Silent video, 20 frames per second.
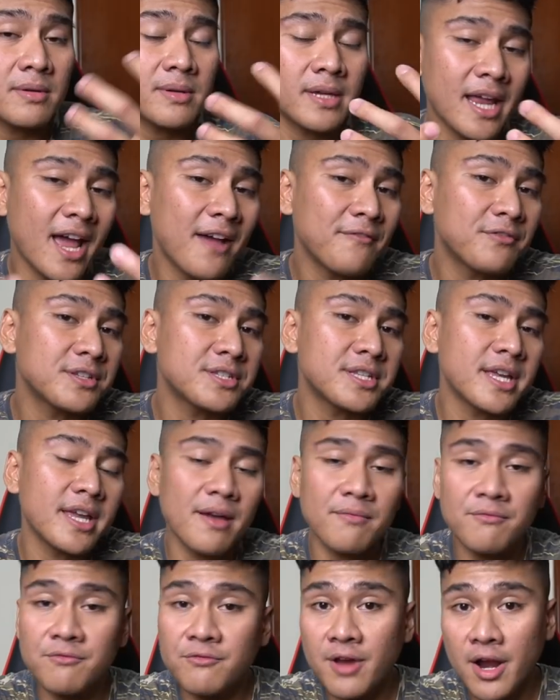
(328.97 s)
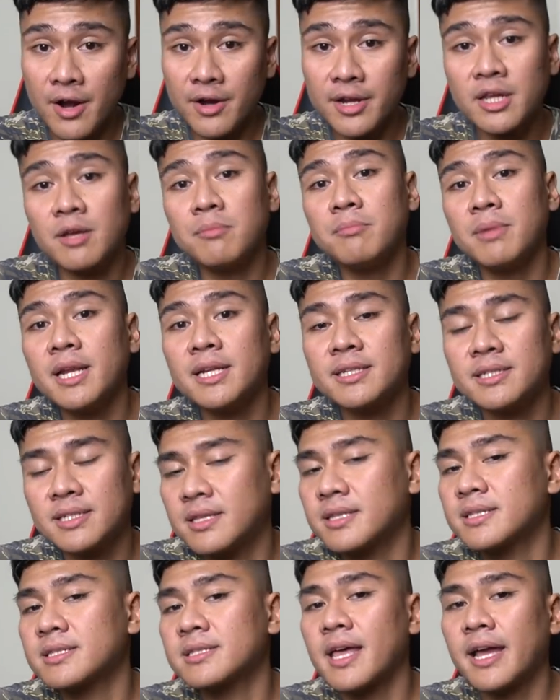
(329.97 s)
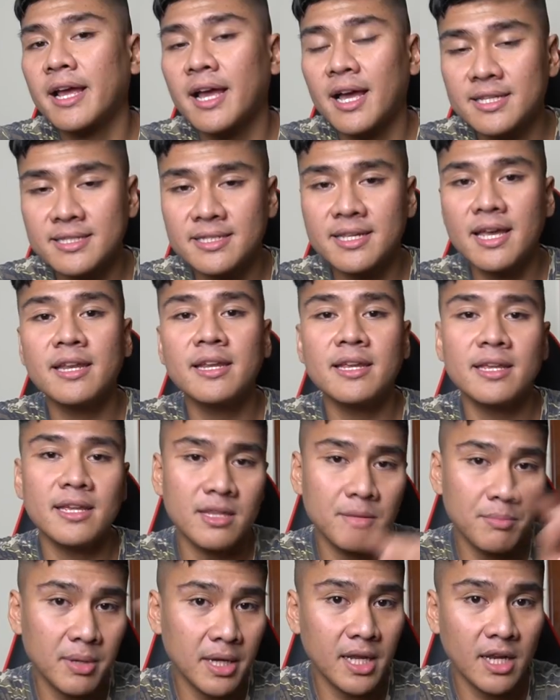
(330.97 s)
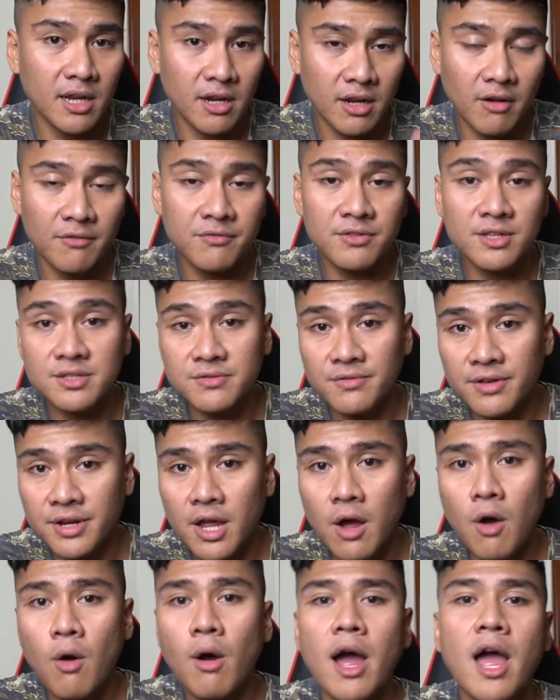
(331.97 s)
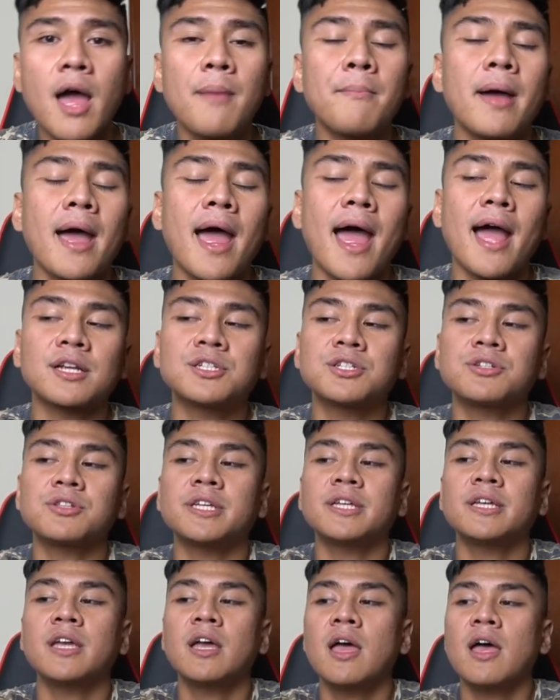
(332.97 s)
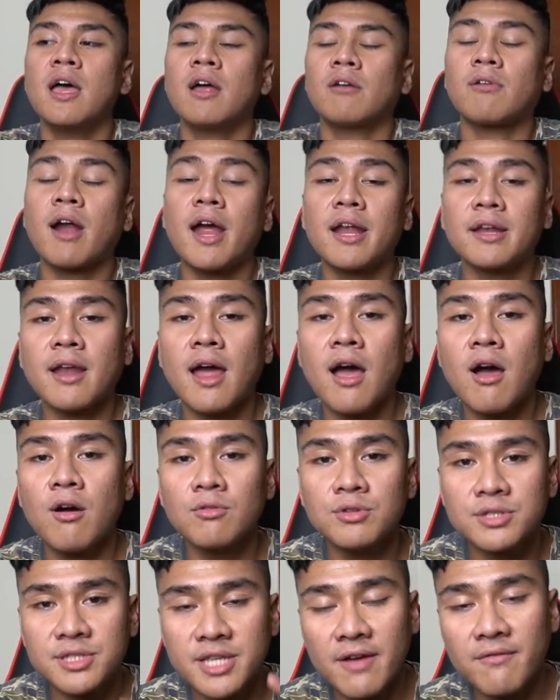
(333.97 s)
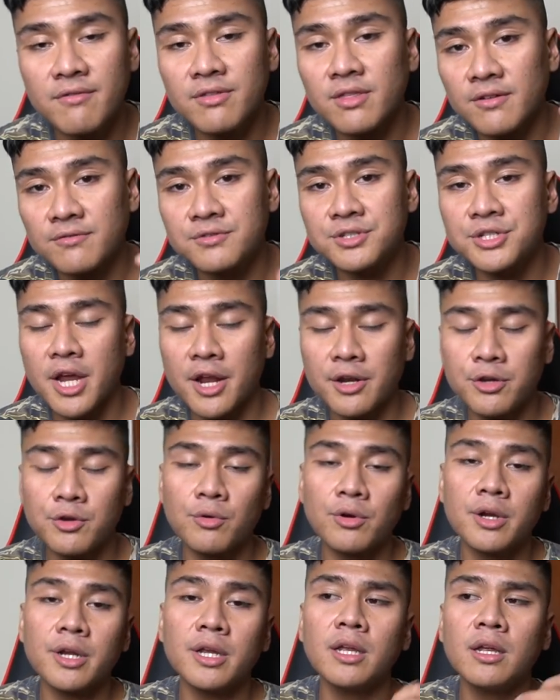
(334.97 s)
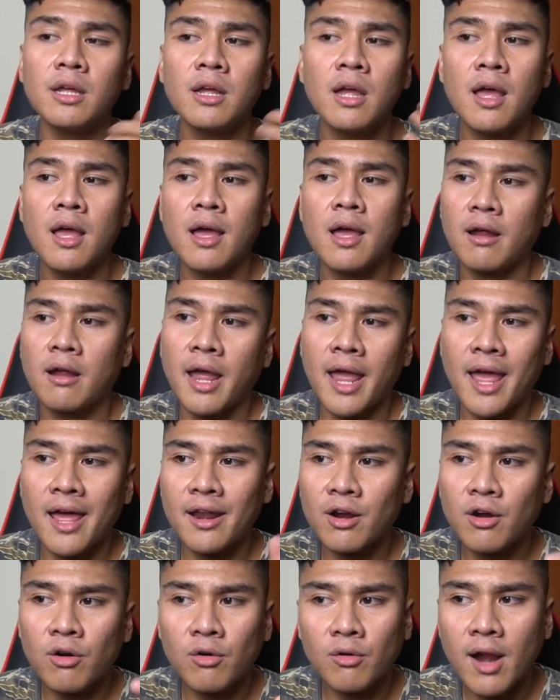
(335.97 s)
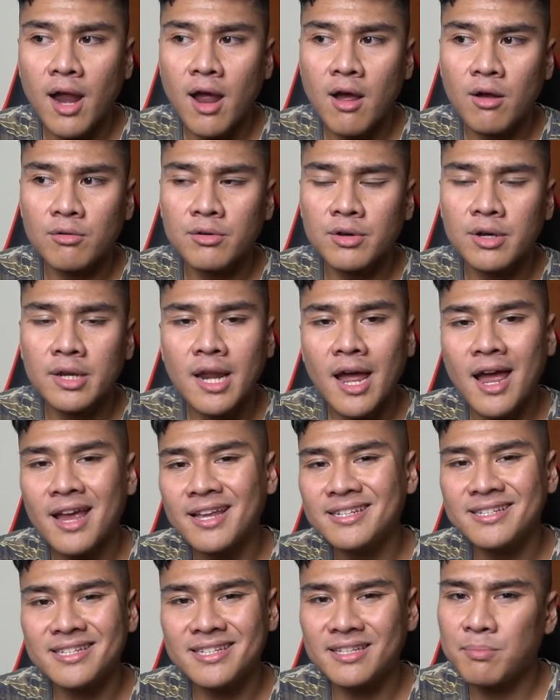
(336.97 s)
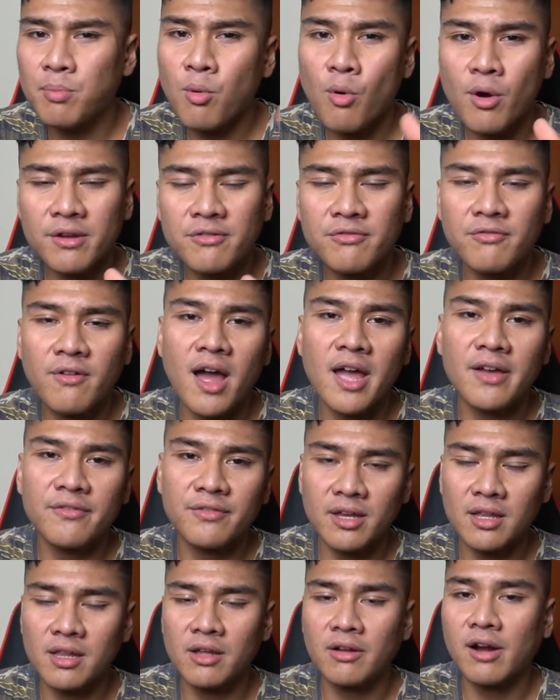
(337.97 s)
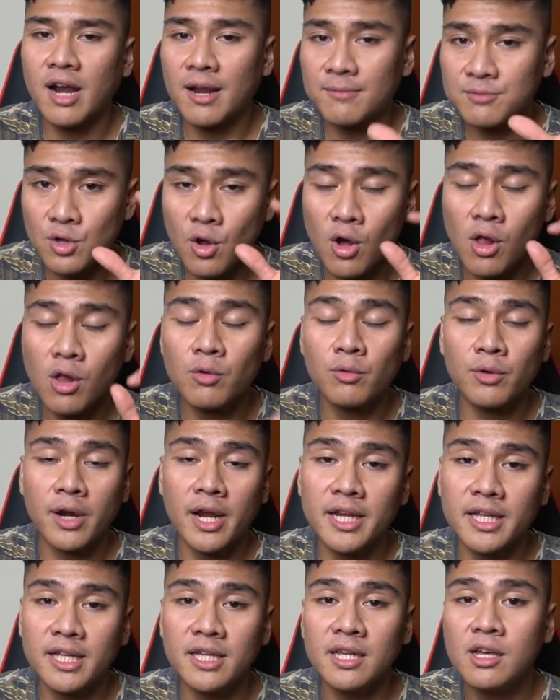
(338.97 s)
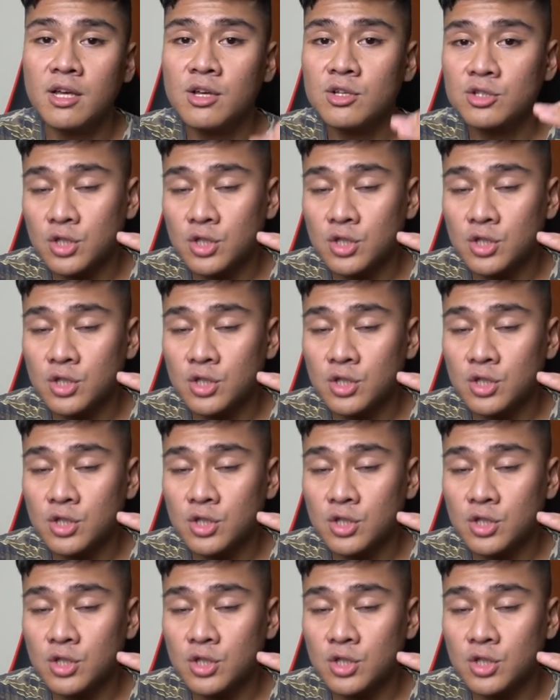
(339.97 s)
And I have to say I'm very committed to this. Like I said in the beginning of this video, I'm actually right now, 7th of January, at around 90.5 kilograms already.